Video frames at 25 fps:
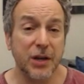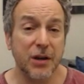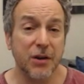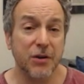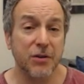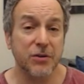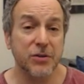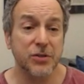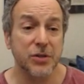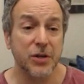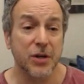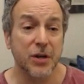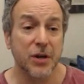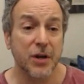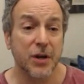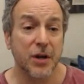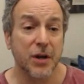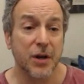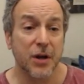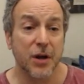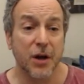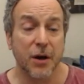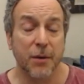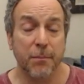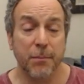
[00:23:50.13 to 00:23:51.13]
years,
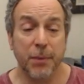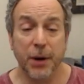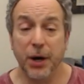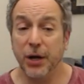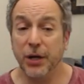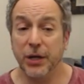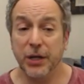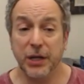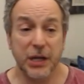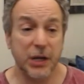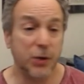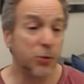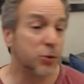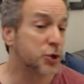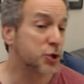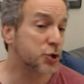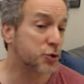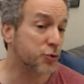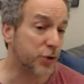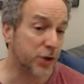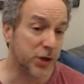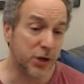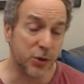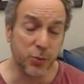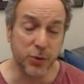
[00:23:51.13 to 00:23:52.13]
but he was
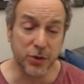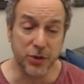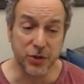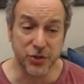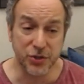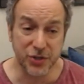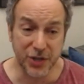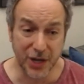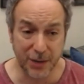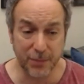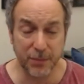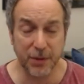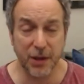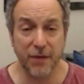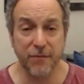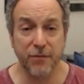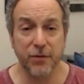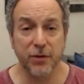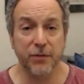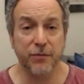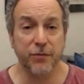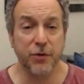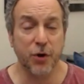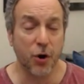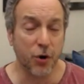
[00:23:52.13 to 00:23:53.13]
treated with the same
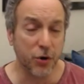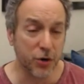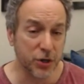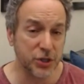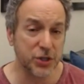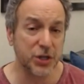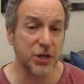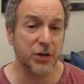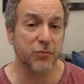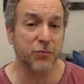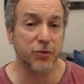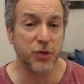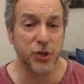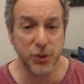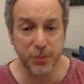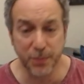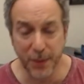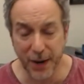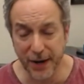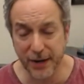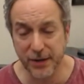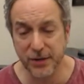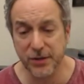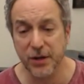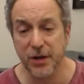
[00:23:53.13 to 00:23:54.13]
level of courtesy and
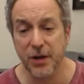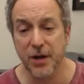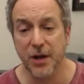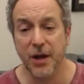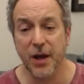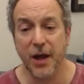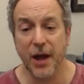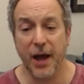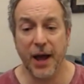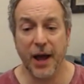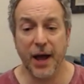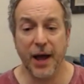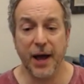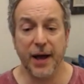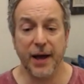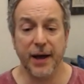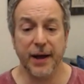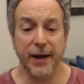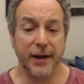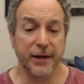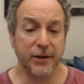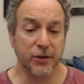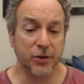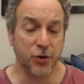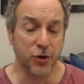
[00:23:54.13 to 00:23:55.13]
respect
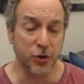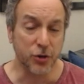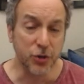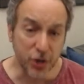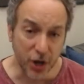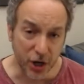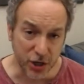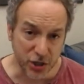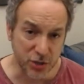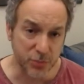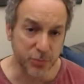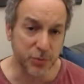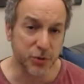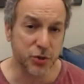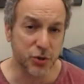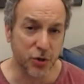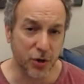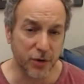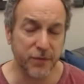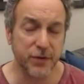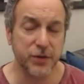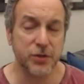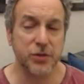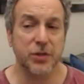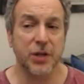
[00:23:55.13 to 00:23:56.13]
uh, and good customer
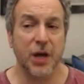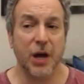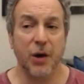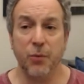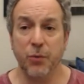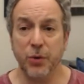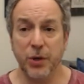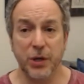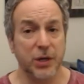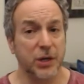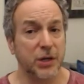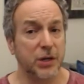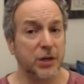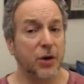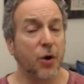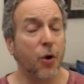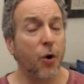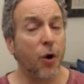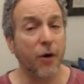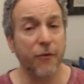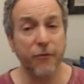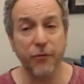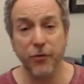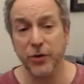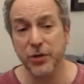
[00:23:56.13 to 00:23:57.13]
service that we
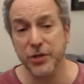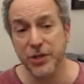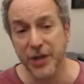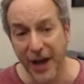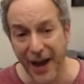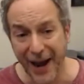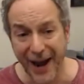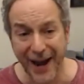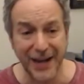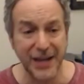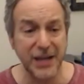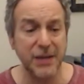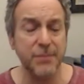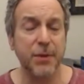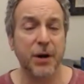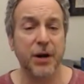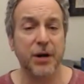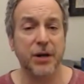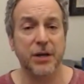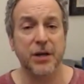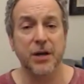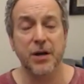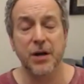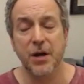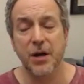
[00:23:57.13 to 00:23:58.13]
offer to
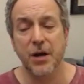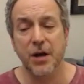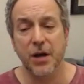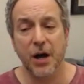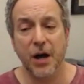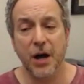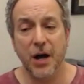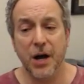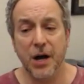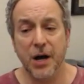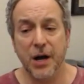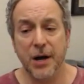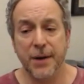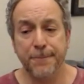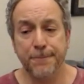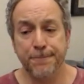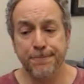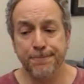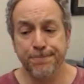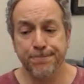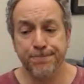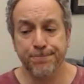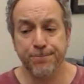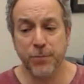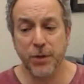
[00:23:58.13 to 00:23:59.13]
anybody.
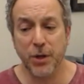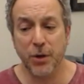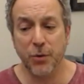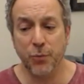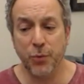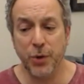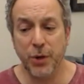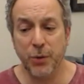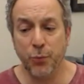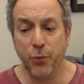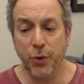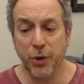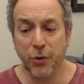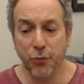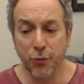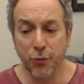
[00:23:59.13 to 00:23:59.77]
Um, we, we